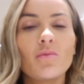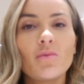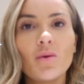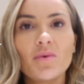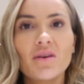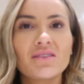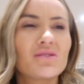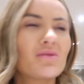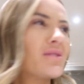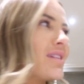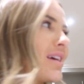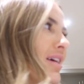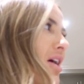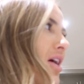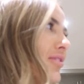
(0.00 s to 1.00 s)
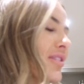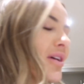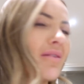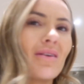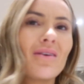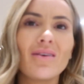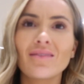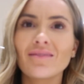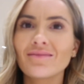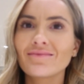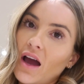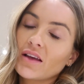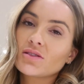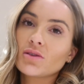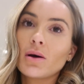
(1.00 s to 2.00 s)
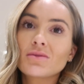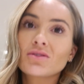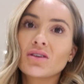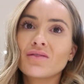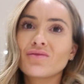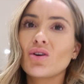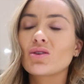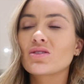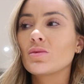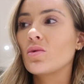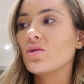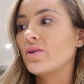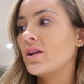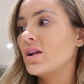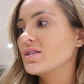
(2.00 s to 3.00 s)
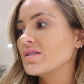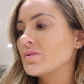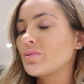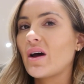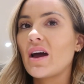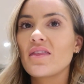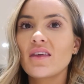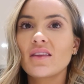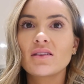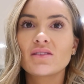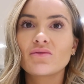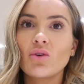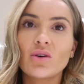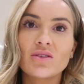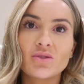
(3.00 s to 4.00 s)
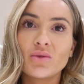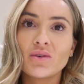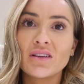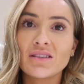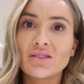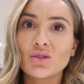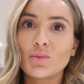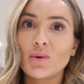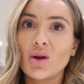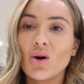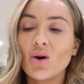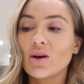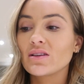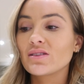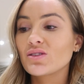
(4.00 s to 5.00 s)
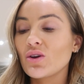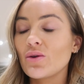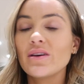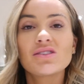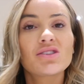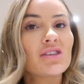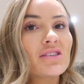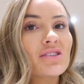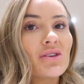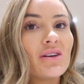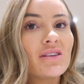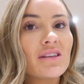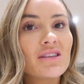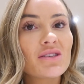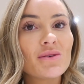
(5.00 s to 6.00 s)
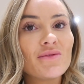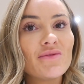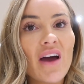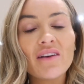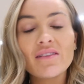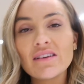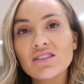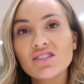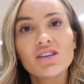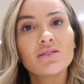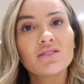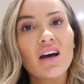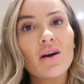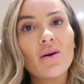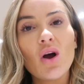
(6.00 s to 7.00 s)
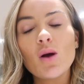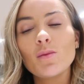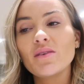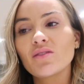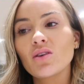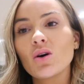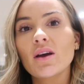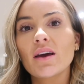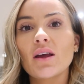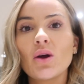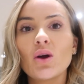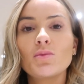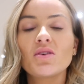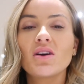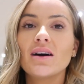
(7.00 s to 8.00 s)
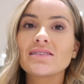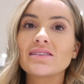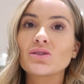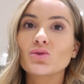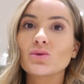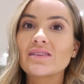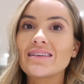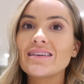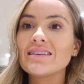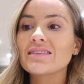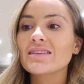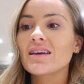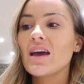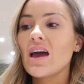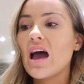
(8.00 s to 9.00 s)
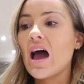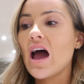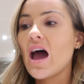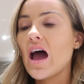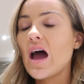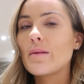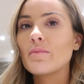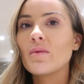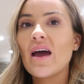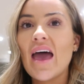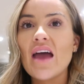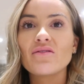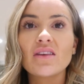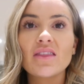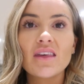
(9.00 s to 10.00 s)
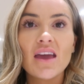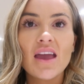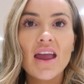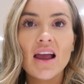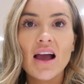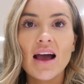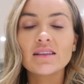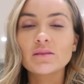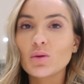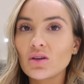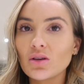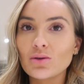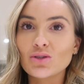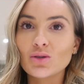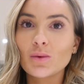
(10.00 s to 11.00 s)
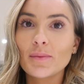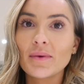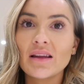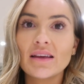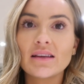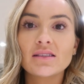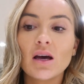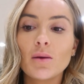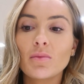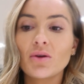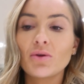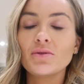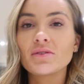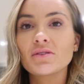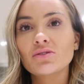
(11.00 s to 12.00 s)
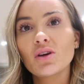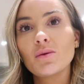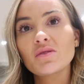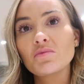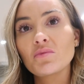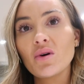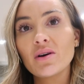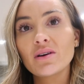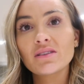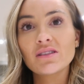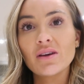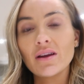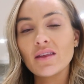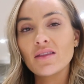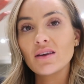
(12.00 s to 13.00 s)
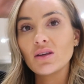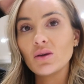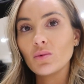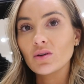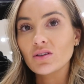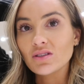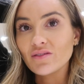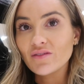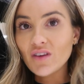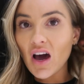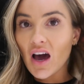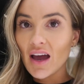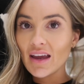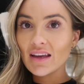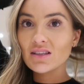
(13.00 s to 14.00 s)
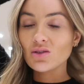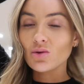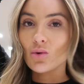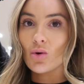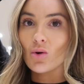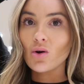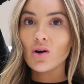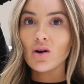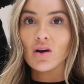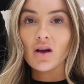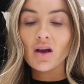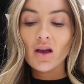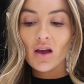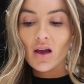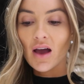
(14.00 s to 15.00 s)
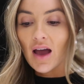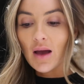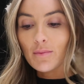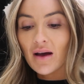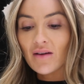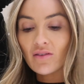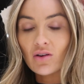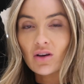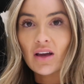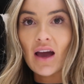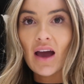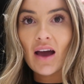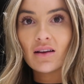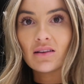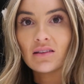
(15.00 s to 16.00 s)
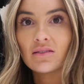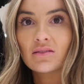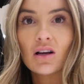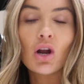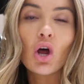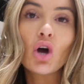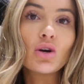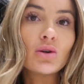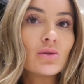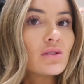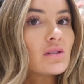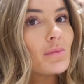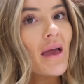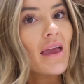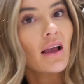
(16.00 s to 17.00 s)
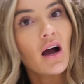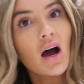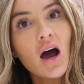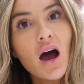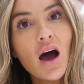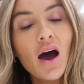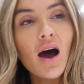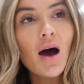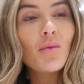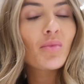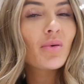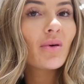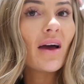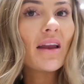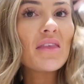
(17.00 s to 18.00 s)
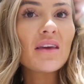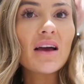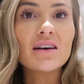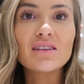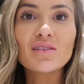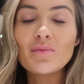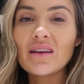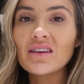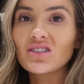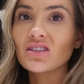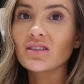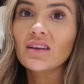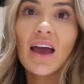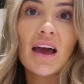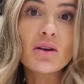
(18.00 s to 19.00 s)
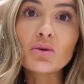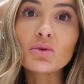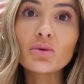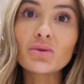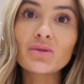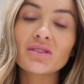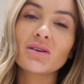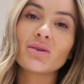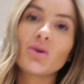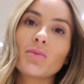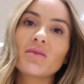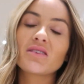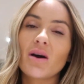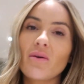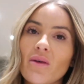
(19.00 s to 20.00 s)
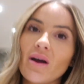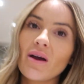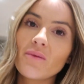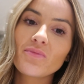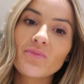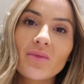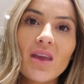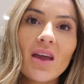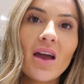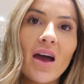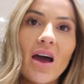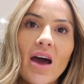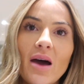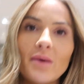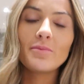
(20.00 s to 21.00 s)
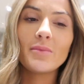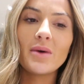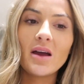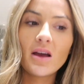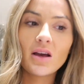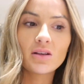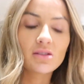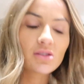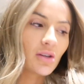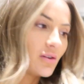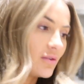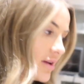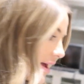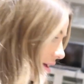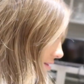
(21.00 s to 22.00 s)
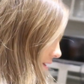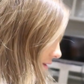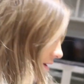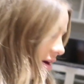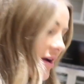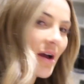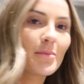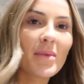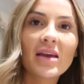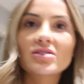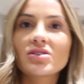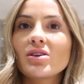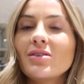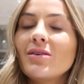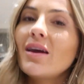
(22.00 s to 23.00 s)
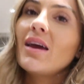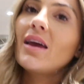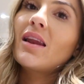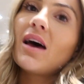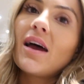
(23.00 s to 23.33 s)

Well, because it's already like half an hour long. I so thought I was gonna vlog tomorrow in London, but I think this vlog is already super long. So it's just turned into a very chilled out homey vlog and I hope you guys enjoyed it. Um, everything, as per usual, will be linked down below in the description box. So anything you want to find or um, have a look at, clothes, makeup, anything else I've mentioned, candles, they'll all be down there. Um, so head down there. Make sure you hit